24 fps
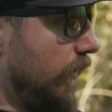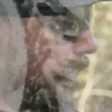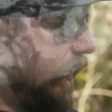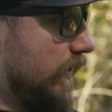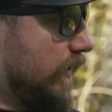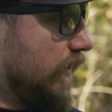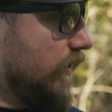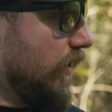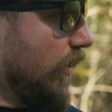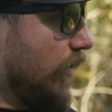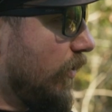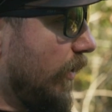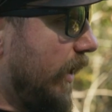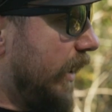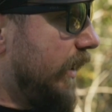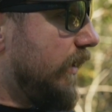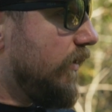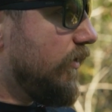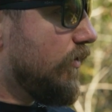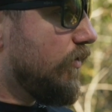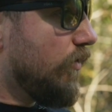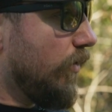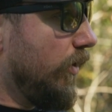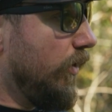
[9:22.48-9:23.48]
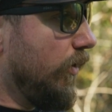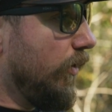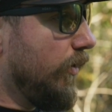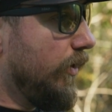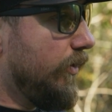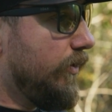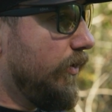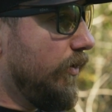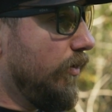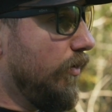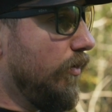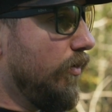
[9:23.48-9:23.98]
This is a great drill to
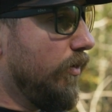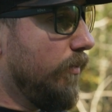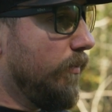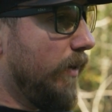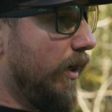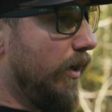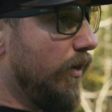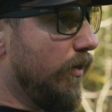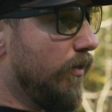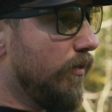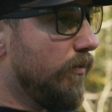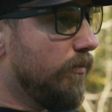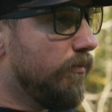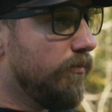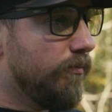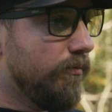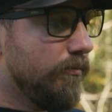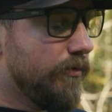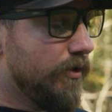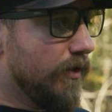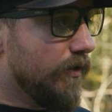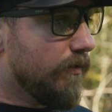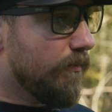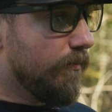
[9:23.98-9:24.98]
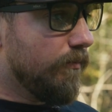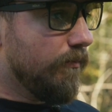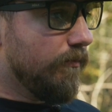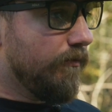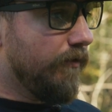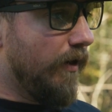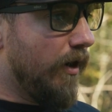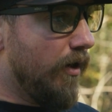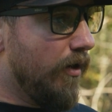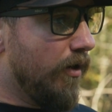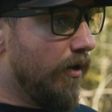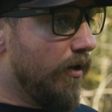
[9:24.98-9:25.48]
do in my own just
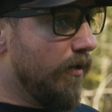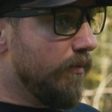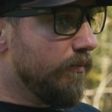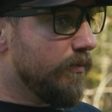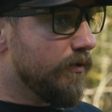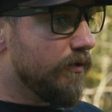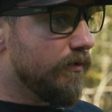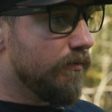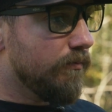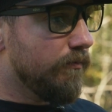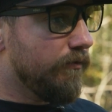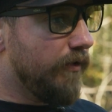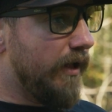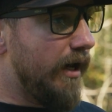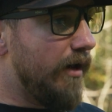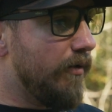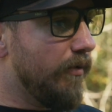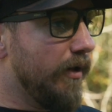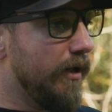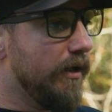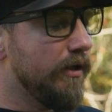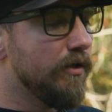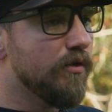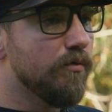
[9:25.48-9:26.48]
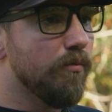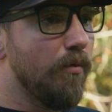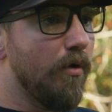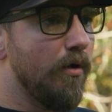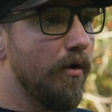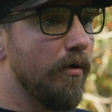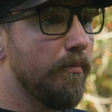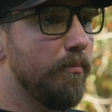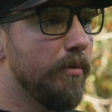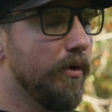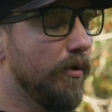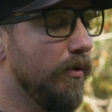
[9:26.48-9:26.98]
firearms flat range
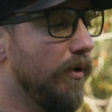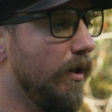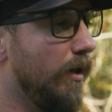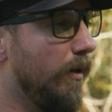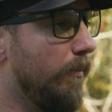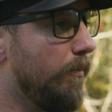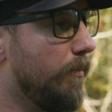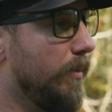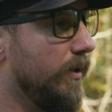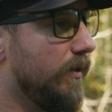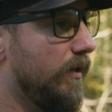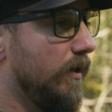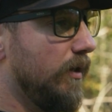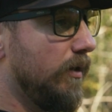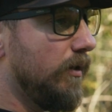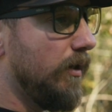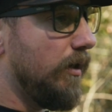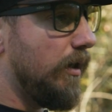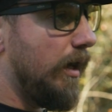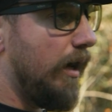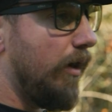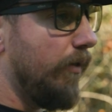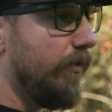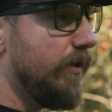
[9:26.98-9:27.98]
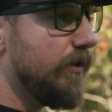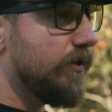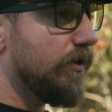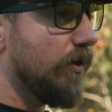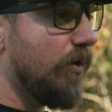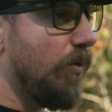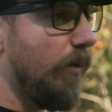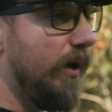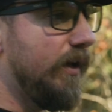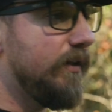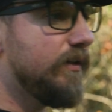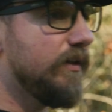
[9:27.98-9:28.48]
work buildup, but then how this
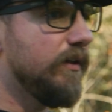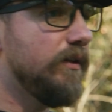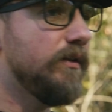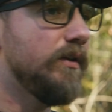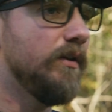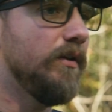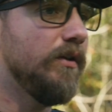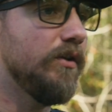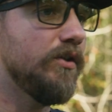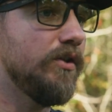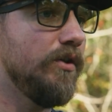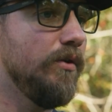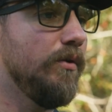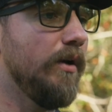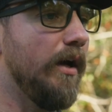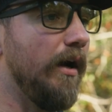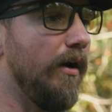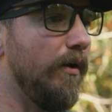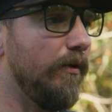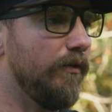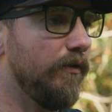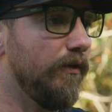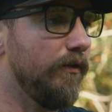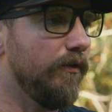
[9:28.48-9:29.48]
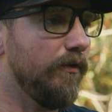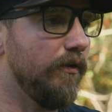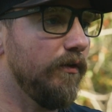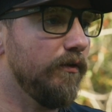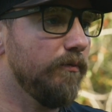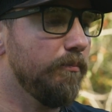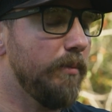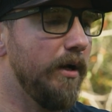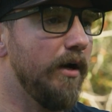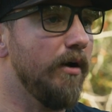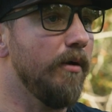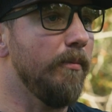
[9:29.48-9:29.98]
equates into the shoot house is
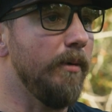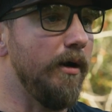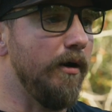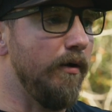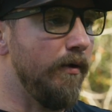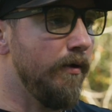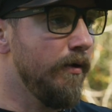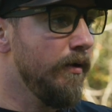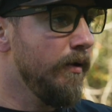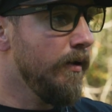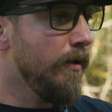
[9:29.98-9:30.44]
paramount,